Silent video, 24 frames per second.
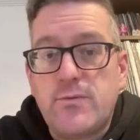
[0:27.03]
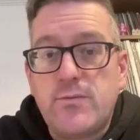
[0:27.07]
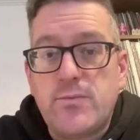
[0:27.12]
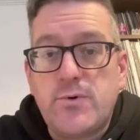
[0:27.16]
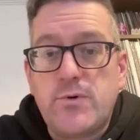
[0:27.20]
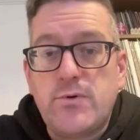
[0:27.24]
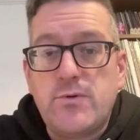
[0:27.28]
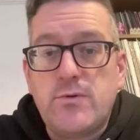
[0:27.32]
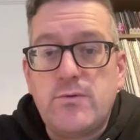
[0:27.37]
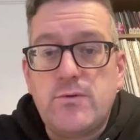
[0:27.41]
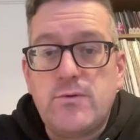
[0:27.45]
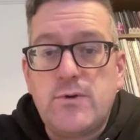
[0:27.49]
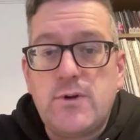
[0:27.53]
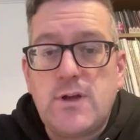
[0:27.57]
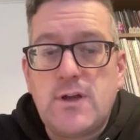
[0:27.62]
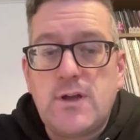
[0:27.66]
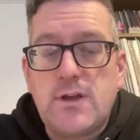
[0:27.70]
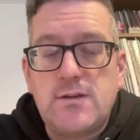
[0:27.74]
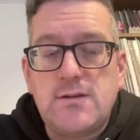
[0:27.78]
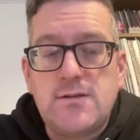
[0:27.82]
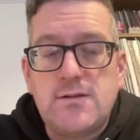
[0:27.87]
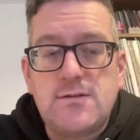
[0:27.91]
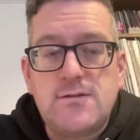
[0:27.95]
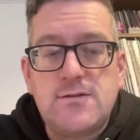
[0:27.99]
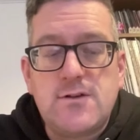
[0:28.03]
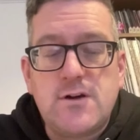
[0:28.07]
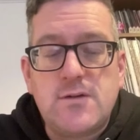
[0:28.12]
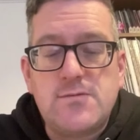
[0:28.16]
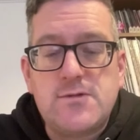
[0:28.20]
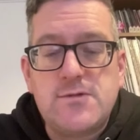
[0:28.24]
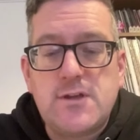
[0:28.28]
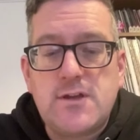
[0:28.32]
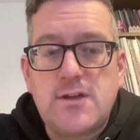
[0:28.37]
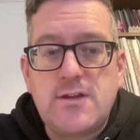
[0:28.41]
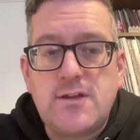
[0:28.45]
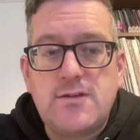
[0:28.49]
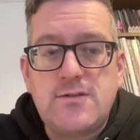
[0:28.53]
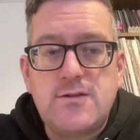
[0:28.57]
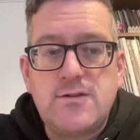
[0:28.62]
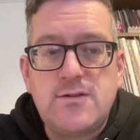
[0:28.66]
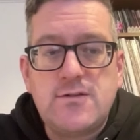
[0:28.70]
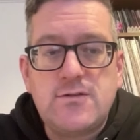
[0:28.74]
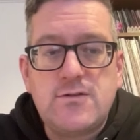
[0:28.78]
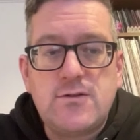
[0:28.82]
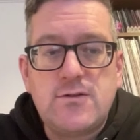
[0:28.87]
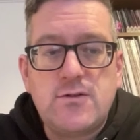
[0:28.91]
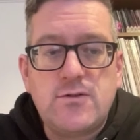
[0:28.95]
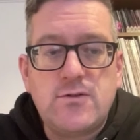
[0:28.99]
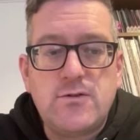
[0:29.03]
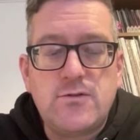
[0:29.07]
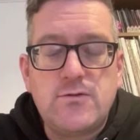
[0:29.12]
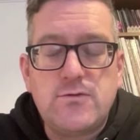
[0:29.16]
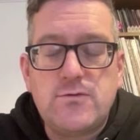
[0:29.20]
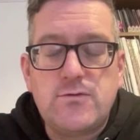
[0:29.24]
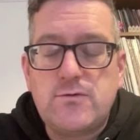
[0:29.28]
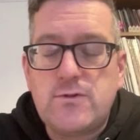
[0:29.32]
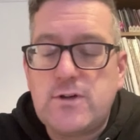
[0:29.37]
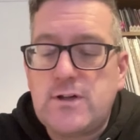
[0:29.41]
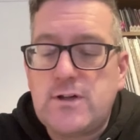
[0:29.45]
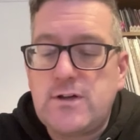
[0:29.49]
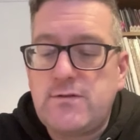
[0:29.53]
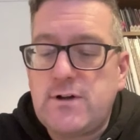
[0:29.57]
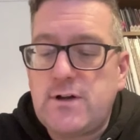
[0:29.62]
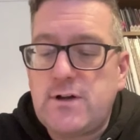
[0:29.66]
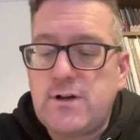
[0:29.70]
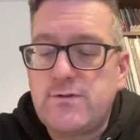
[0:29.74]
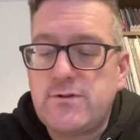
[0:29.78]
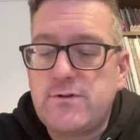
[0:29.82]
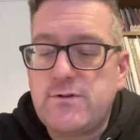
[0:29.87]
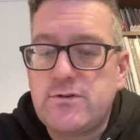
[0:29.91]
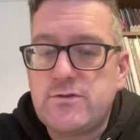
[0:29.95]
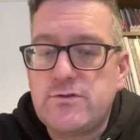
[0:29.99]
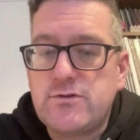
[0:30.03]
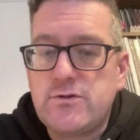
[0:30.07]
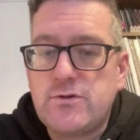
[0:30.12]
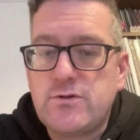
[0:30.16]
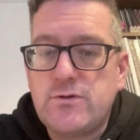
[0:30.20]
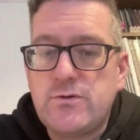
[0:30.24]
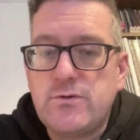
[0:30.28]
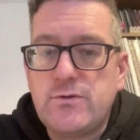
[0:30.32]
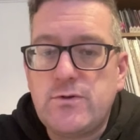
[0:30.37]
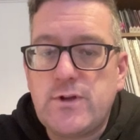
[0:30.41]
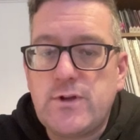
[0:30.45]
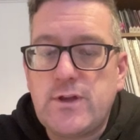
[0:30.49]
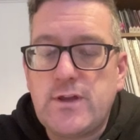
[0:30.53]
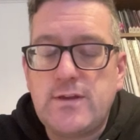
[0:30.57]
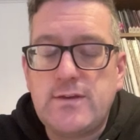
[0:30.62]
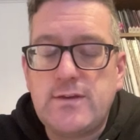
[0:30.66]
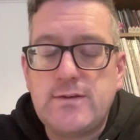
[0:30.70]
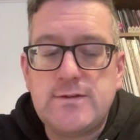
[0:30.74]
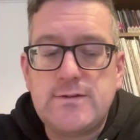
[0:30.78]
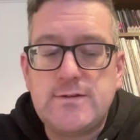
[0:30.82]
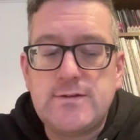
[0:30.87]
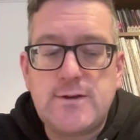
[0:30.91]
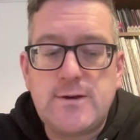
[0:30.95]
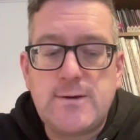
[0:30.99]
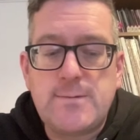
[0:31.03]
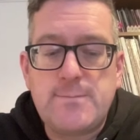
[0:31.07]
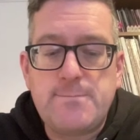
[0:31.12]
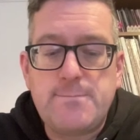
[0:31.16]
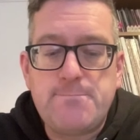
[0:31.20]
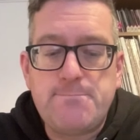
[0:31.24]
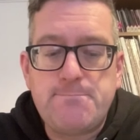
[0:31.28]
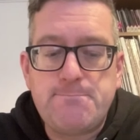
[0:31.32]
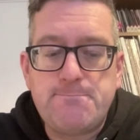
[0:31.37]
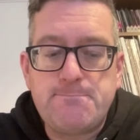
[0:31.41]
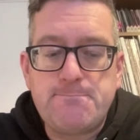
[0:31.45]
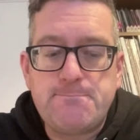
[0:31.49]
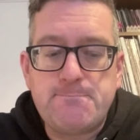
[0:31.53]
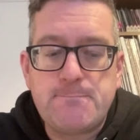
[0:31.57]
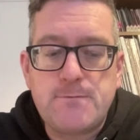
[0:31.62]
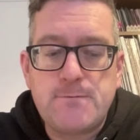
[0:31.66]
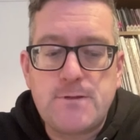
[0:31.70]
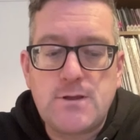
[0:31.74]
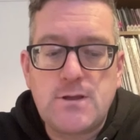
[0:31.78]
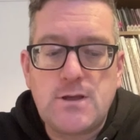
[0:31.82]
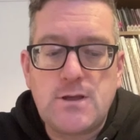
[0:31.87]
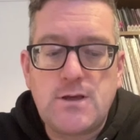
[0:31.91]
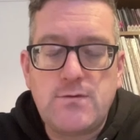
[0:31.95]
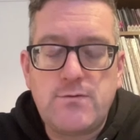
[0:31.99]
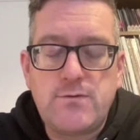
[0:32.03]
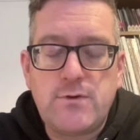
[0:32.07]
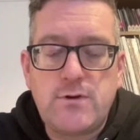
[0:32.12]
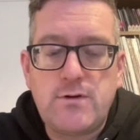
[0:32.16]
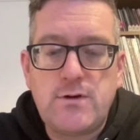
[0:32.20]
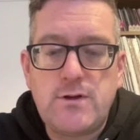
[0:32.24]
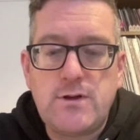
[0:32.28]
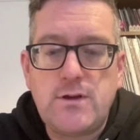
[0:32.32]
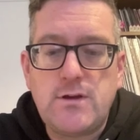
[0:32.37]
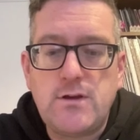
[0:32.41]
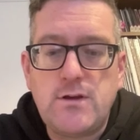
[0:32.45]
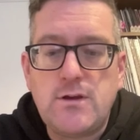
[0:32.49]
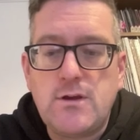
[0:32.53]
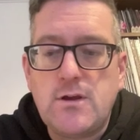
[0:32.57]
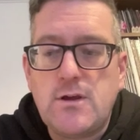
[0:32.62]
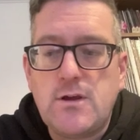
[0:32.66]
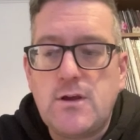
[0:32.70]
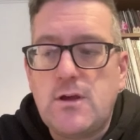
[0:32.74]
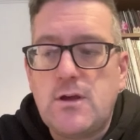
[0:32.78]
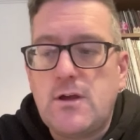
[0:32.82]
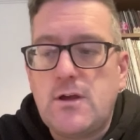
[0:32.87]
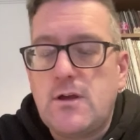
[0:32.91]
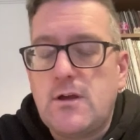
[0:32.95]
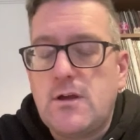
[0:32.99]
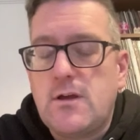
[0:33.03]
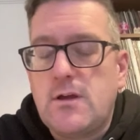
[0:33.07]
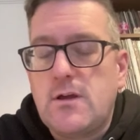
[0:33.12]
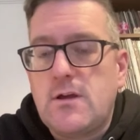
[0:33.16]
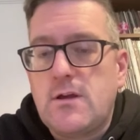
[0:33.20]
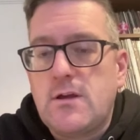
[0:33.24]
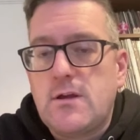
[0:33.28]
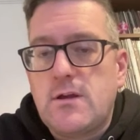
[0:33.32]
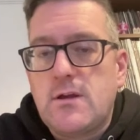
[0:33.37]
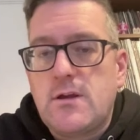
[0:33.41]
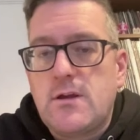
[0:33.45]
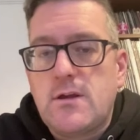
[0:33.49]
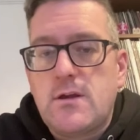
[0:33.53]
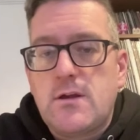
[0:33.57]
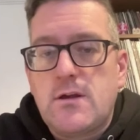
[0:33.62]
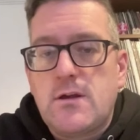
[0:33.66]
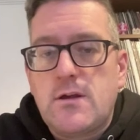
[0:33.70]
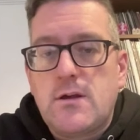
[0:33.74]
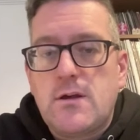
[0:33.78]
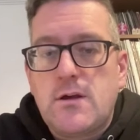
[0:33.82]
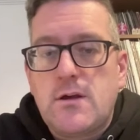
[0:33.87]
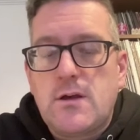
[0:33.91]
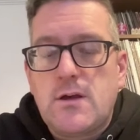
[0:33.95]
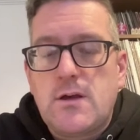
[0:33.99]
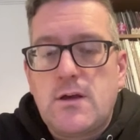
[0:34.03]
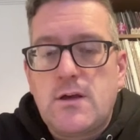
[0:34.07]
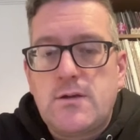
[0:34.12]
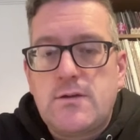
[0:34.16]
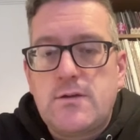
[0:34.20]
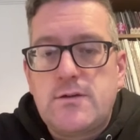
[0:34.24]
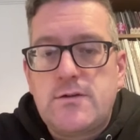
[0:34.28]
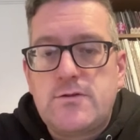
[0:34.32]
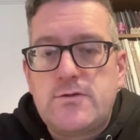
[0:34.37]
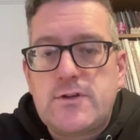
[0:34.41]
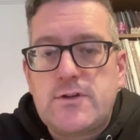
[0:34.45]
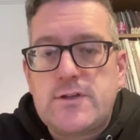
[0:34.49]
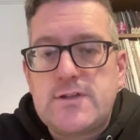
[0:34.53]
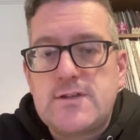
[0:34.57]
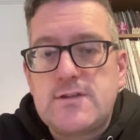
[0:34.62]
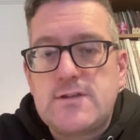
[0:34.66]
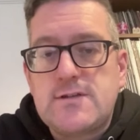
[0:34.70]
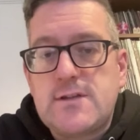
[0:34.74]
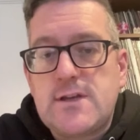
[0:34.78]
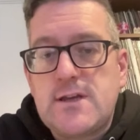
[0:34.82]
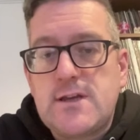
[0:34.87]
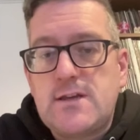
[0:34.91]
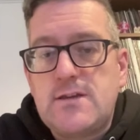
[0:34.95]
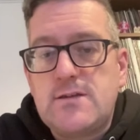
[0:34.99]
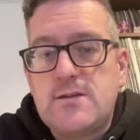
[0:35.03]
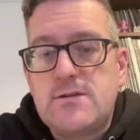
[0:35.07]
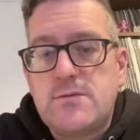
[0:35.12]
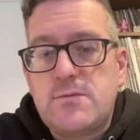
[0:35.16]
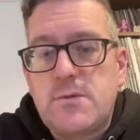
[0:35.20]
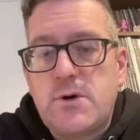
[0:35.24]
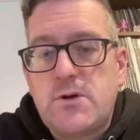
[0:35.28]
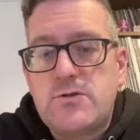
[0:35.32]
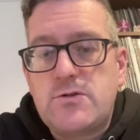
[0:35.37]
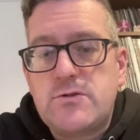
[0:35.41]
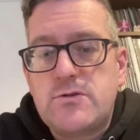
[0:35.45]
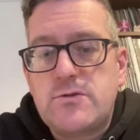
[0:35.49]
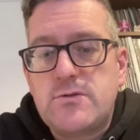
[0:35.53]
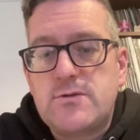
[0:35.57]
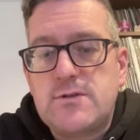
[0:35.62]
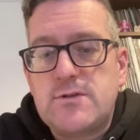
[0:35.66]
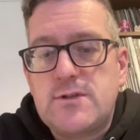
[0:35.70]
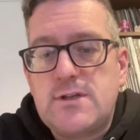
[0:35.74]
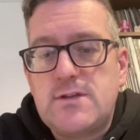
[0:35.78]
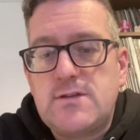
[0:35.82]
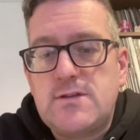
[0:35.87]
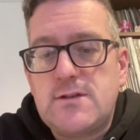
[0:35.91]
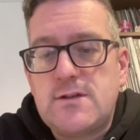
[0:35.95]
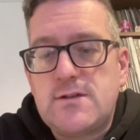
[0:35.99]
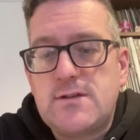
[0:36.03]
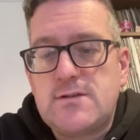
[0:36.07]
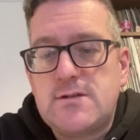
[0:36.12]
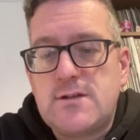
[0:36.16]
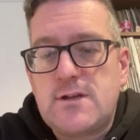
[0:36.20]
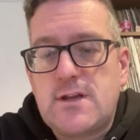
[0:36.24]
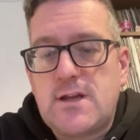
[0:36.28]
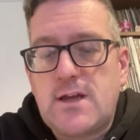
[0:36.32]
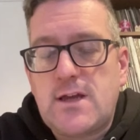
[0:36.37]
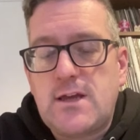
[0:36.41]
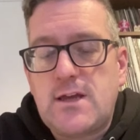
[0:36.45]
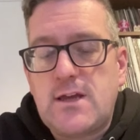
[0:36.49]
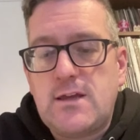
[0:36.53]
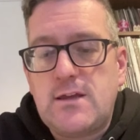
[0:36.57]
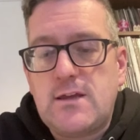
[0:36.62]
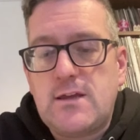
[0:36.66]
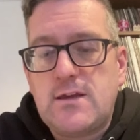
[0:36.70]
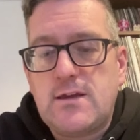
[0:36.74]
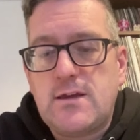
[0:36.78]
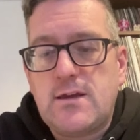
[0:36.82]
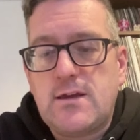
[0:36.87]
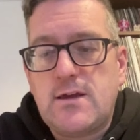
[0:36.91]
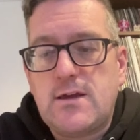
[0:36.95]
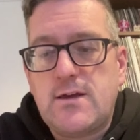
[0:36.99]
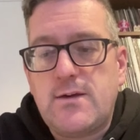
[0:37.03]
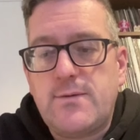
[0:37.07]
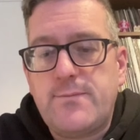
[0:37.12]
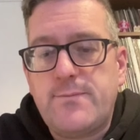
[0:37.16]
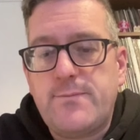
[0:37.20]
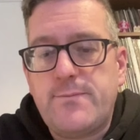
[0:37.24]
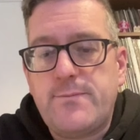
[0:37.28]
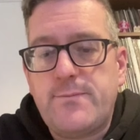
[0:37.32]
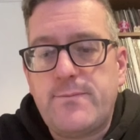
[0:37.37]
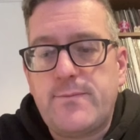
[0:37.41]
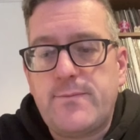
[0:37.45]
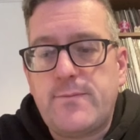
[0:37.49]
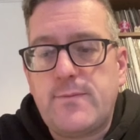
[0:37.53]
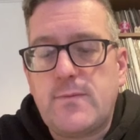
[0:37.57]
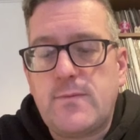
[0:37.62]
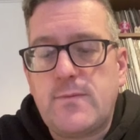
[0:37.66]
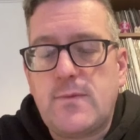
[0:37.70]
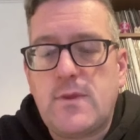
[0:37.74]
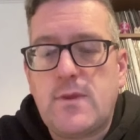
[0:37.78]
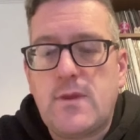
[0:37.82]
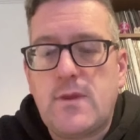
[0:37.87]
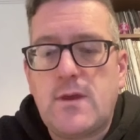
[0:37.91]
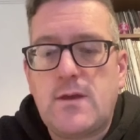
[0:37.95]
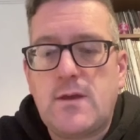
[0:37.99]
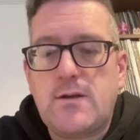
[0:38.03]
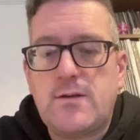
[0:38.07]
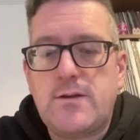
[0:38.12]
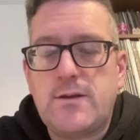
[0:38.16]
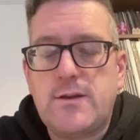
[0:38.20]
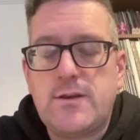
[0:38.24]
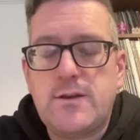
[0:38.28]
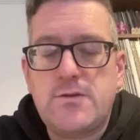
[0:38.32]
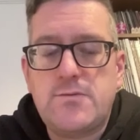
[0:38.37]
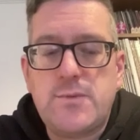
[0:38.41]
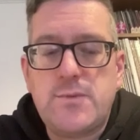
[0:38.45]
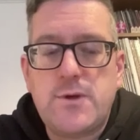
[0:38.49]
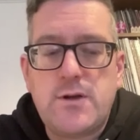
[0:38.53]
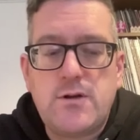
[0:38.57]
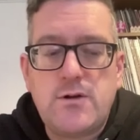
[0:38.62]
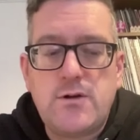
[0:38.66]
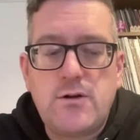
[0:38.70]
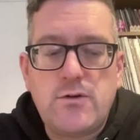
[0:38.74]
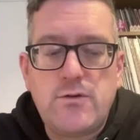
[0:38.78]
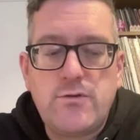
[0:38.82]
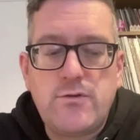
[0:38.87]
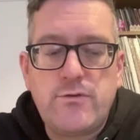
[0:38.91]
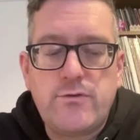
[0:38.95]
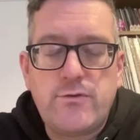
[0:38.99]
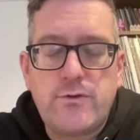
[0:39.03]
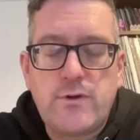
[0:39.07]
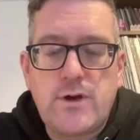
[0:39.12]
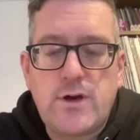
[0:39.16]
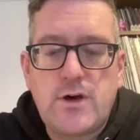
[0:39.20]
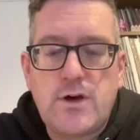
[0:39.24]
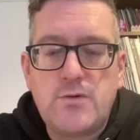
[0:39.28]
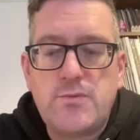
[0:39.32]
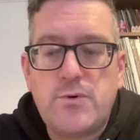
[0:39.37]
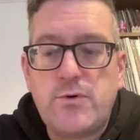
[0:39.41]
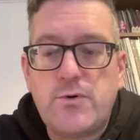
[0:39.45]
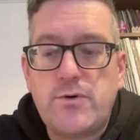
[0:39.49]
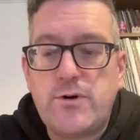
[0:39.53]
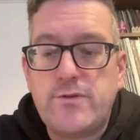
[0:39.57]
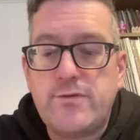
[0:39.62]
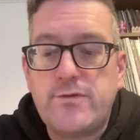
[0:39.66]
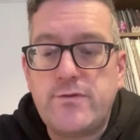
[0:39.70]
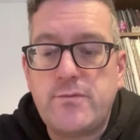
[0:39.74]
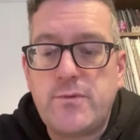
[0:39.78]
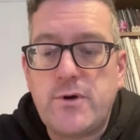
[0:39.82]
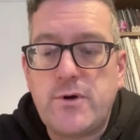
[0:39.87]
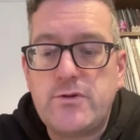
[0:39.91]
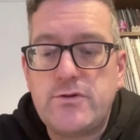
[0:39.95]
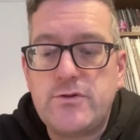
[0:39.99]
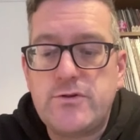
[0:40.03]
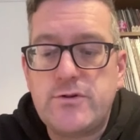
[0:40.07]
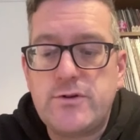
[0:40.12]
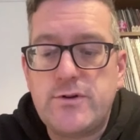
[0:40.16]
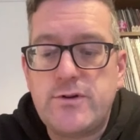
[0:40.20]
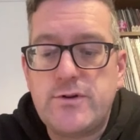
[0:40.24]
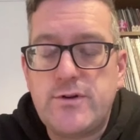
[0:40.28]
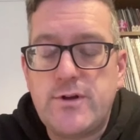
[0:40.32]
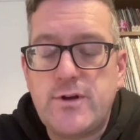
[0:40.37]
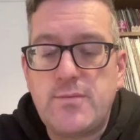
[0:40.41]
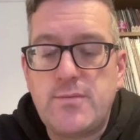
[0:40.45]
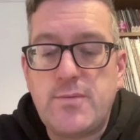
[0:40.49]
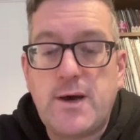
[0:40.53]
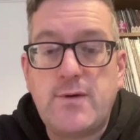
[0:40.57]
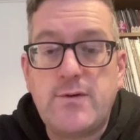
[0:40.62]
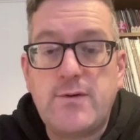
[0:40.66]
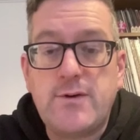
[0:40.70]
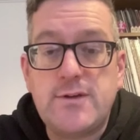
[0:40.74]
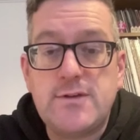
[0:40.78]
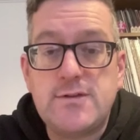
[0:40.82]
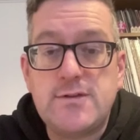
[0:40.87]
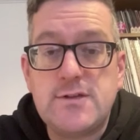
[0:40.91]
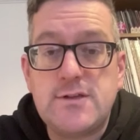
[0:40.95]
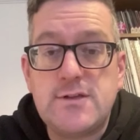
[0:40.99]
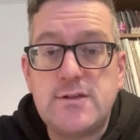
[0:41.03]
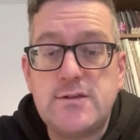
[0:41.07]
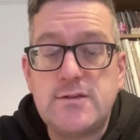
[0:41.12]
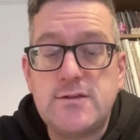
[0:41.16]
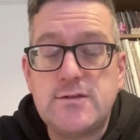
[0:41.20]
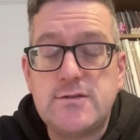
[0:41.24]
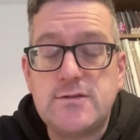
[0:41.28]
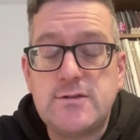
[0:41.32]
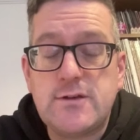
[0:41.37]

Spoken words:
Football at times like this is not really relevant at all. It's very distressing scenes, emotional scenes yesterday, and I think there's been a lot of outpouring of emotion about it since.